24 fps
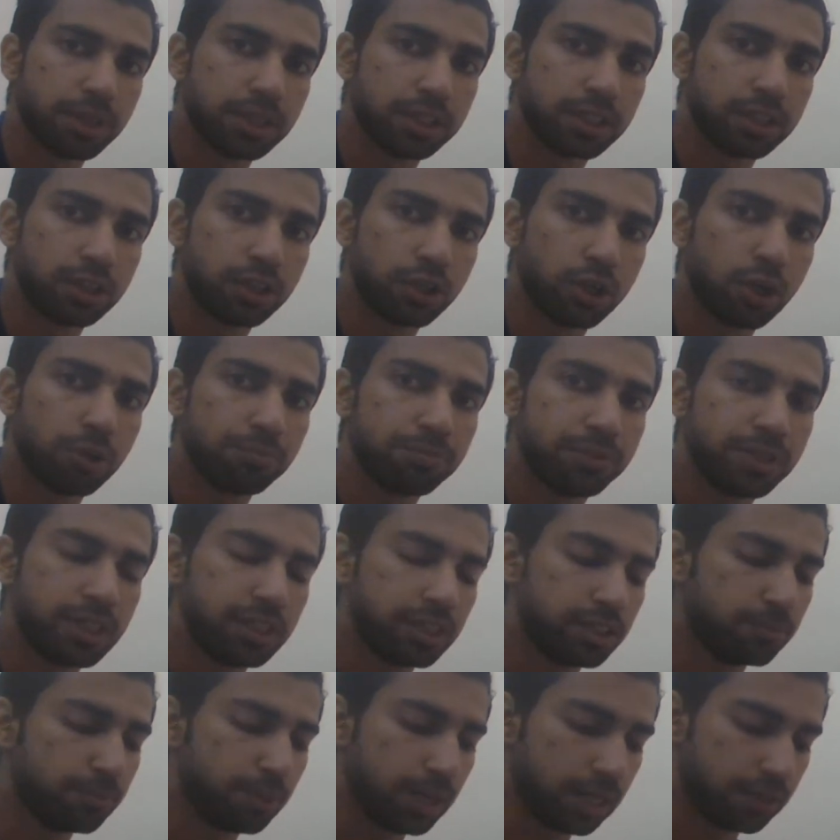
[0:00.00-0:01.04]
I think Klopp nailed
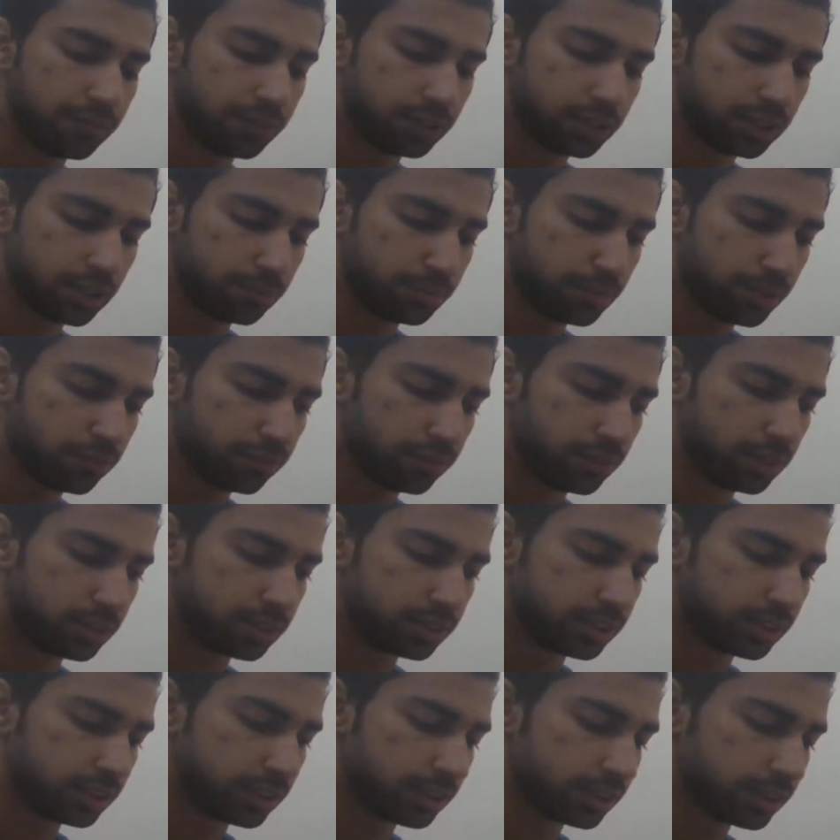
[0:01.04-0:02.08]
it by having three
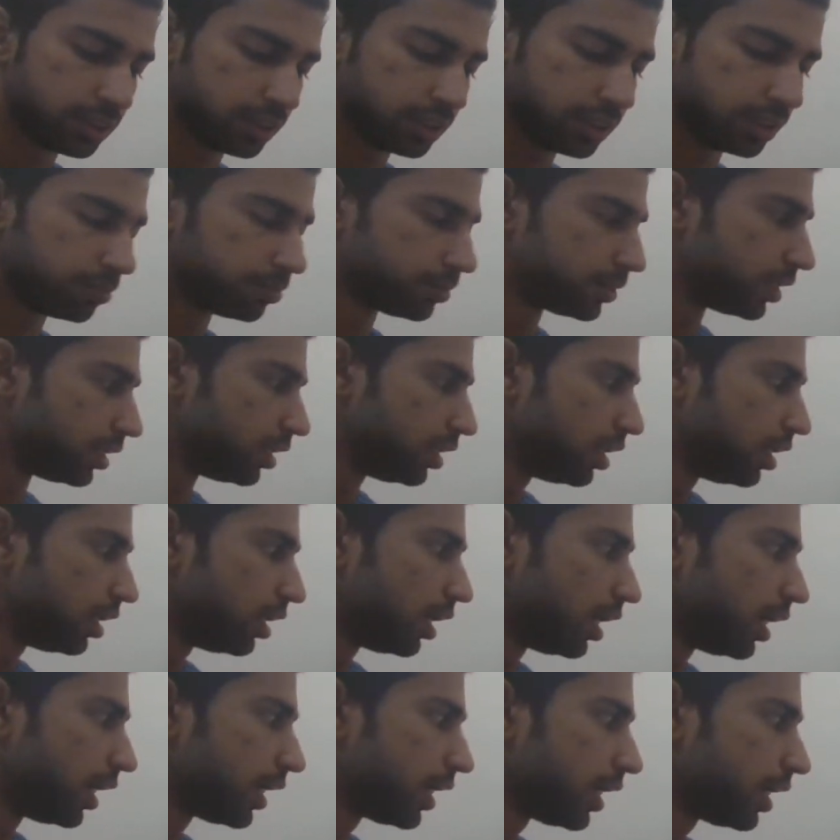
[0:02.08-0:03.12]
midfielders in the setup. See,
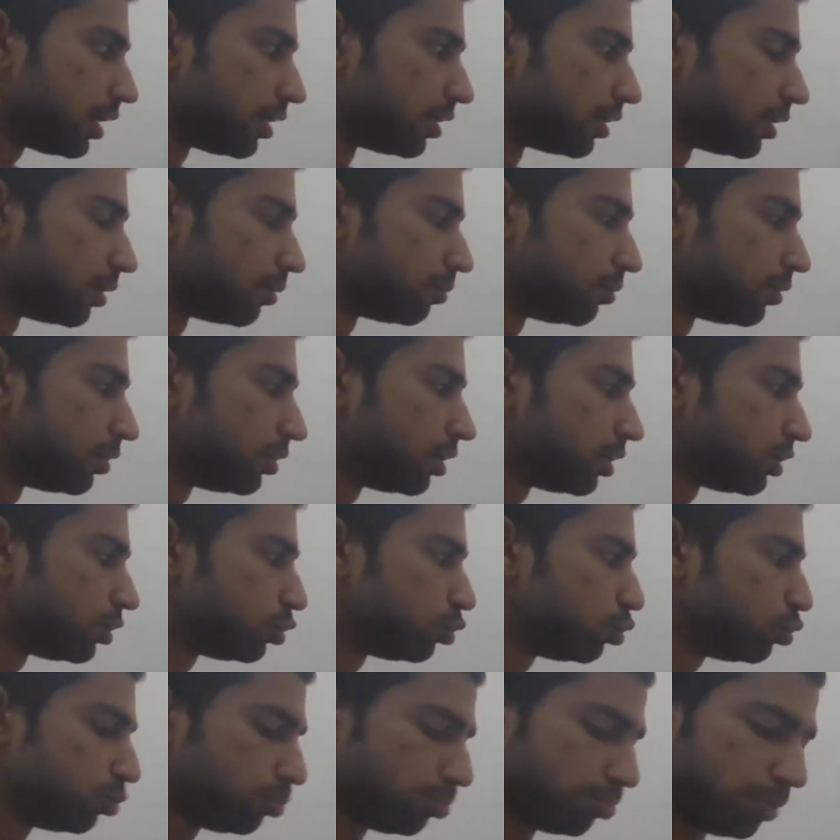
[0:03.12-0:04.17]
again, the
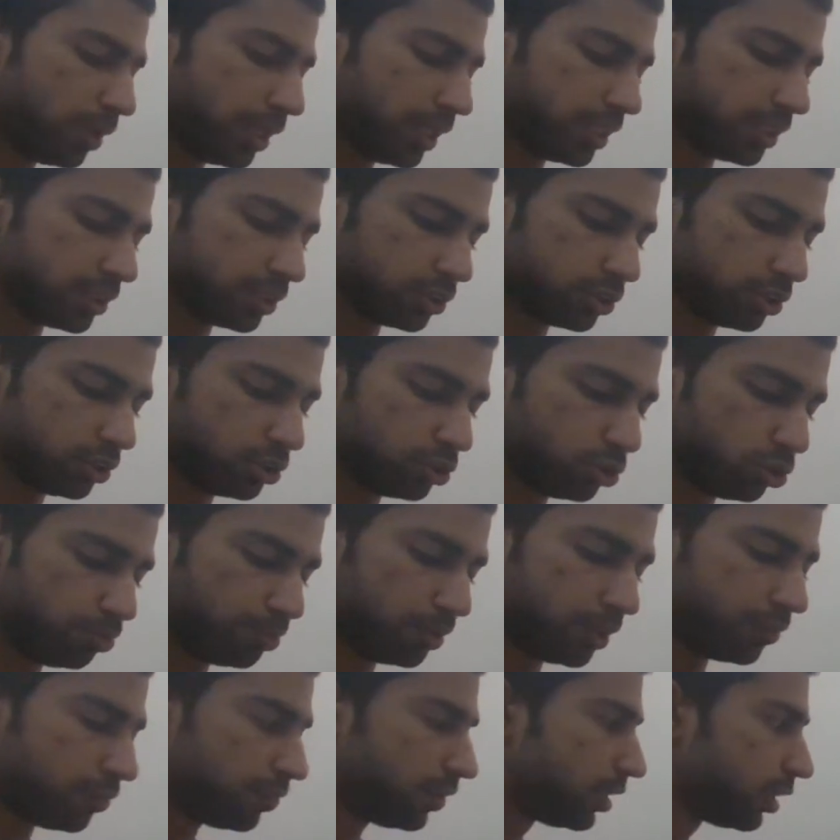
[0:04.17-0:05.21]
two players, the two
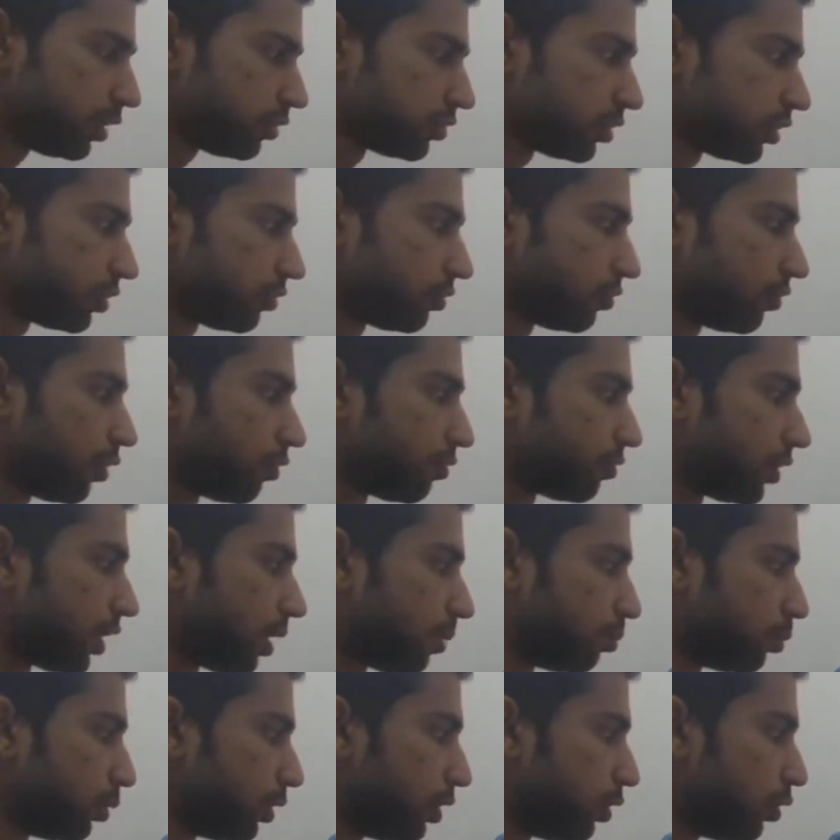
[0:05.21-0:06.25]
midfielders of
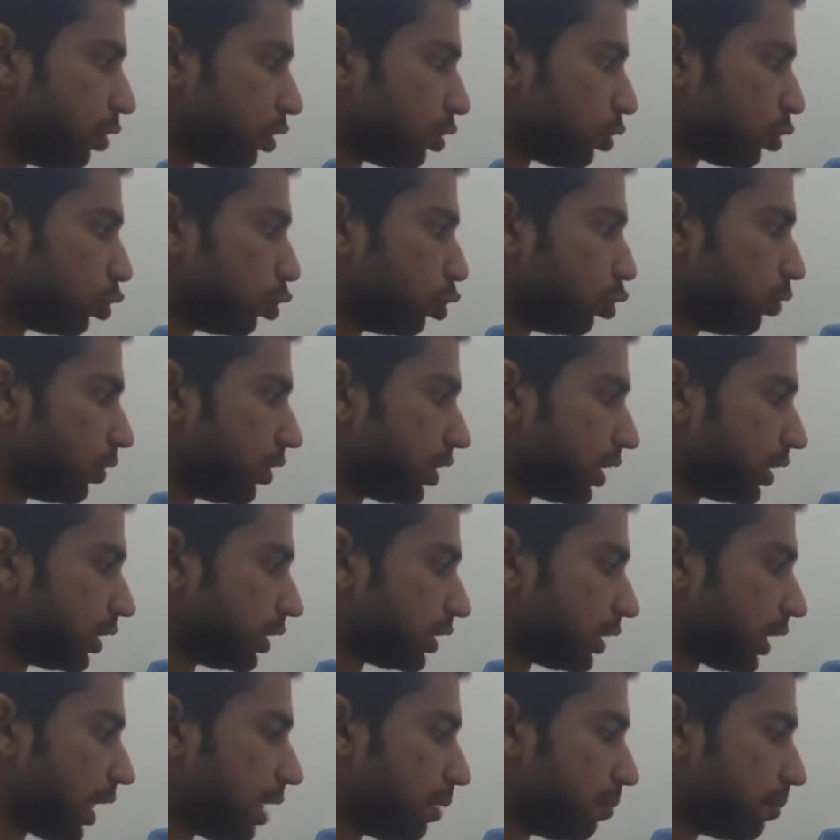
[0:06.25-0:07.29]
Napoli got overrun
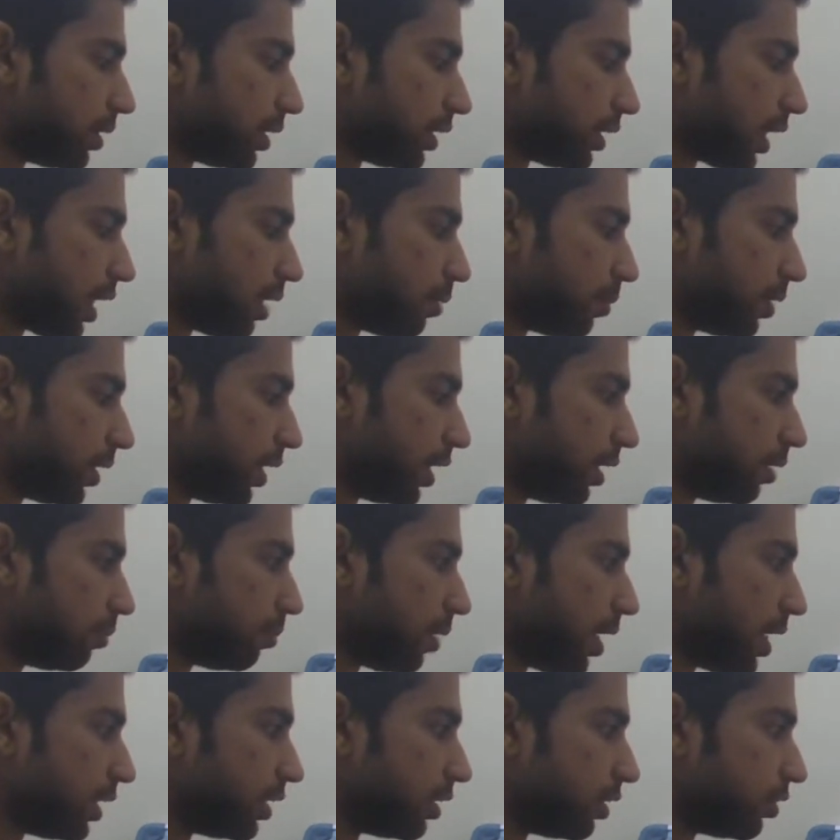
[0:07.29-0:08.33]
time and time again
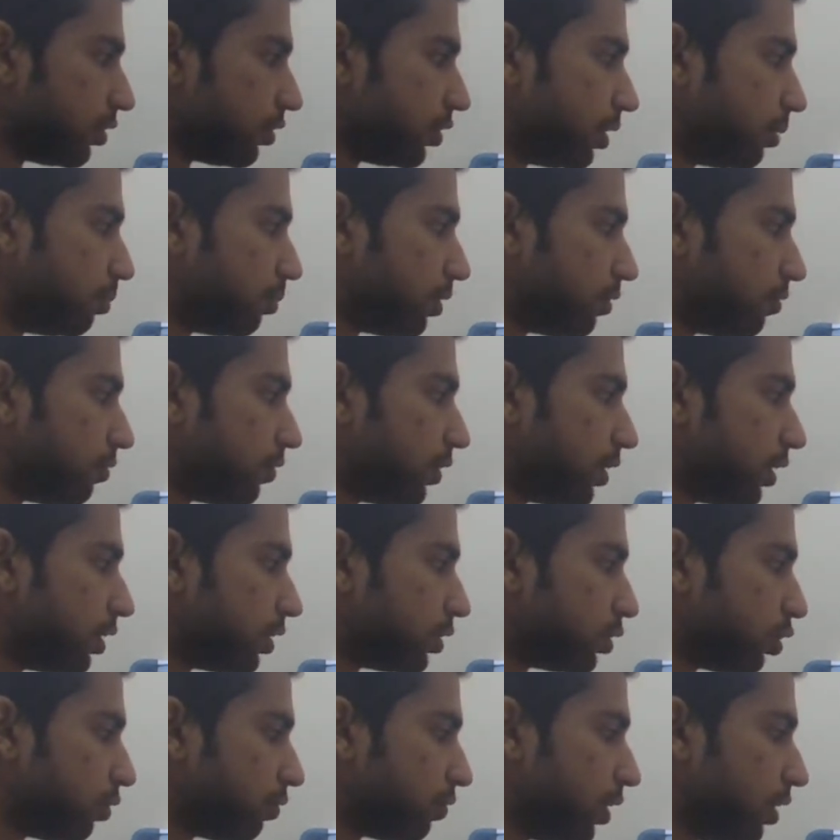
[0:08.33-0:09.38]
by the three
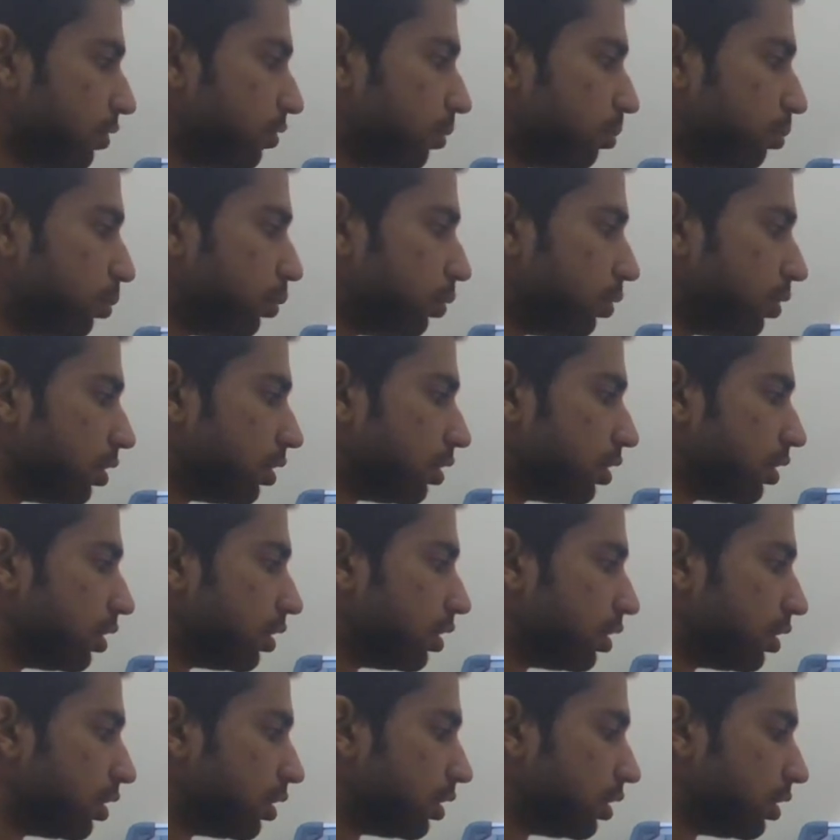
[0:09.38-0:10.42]
midfielders of Liverpool.
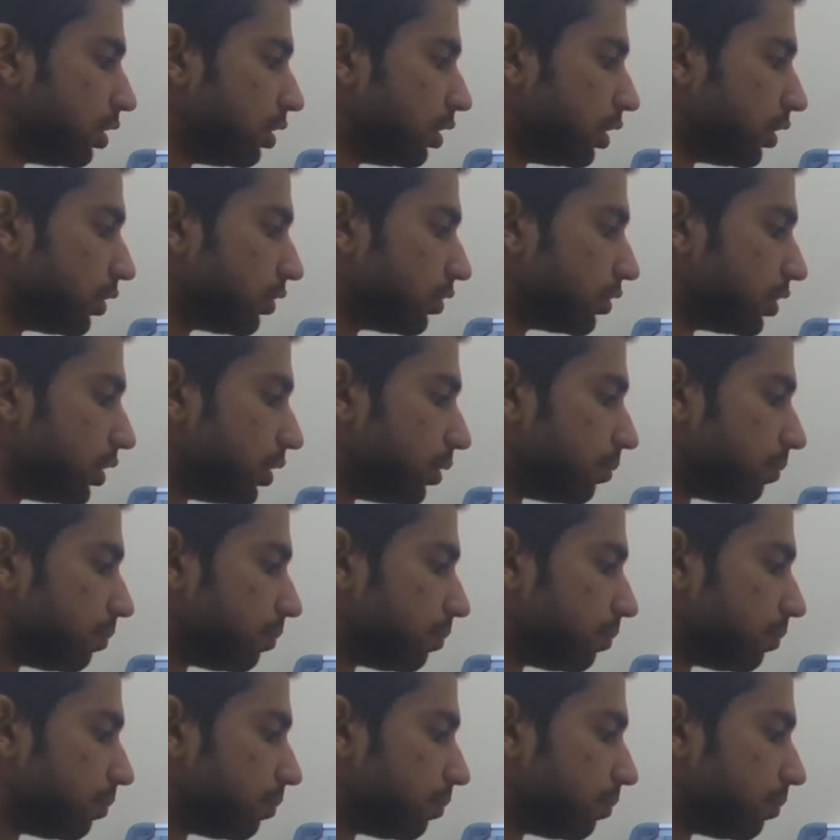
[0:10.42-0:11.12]
Like you see.